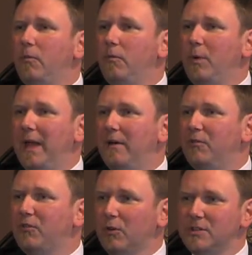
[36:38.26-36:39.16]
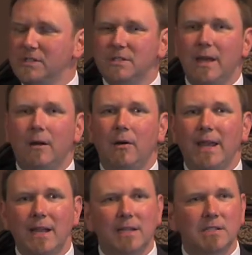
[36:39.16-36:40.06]
We have sources that are
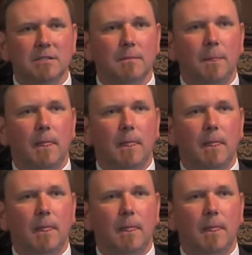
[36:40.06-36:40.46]
endless,